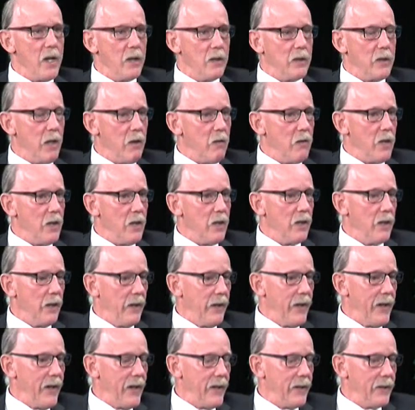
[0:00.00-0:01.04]
Terry
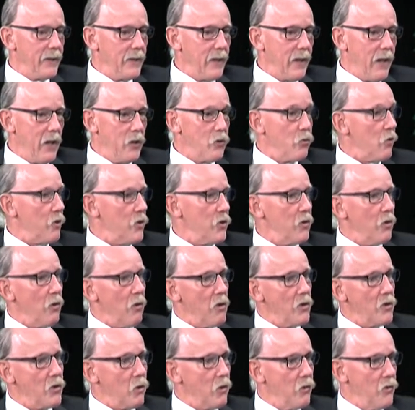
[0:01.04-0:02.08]
and George
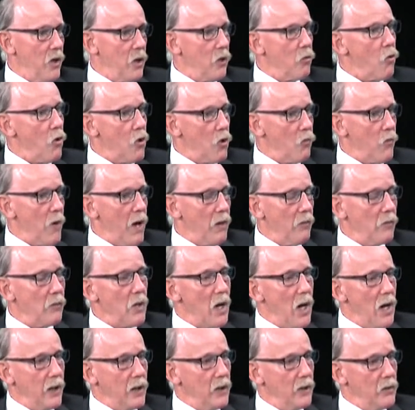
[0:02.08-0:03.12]
Stewart, so they're going around
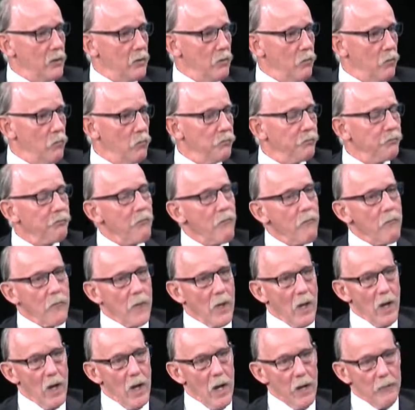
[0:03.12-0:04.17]
talking to
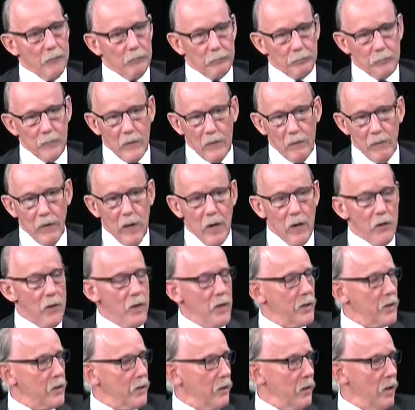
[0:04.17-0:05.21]

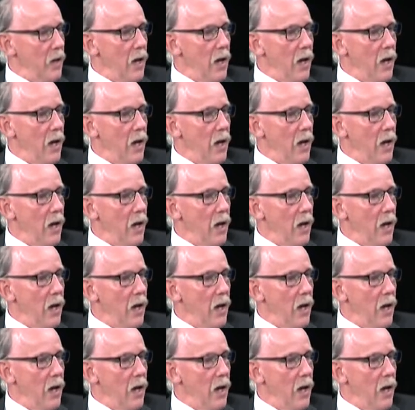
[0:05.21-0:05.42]
various